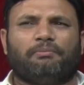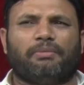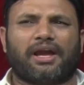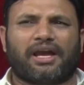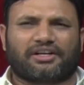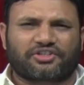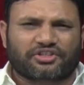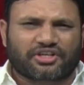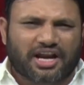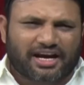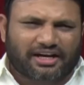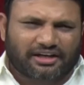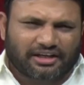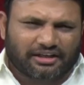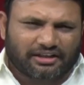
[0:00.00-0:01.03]
By
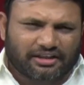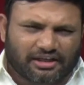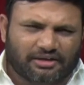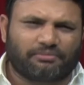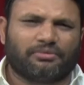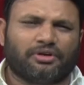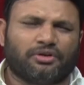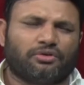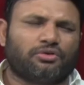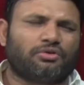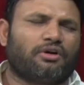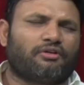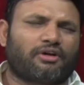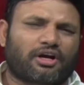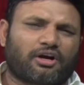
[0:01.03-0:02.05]
extracting them into
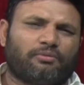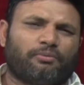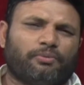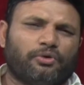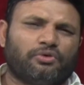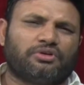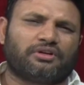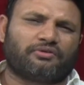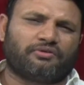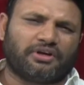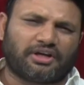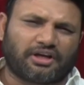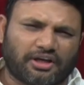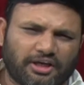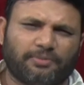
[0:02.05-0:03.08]
our computer, we
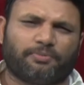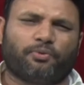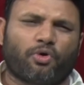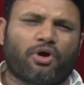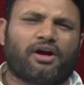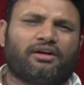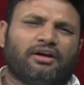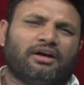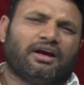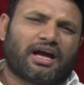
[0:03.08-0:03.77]
keep what?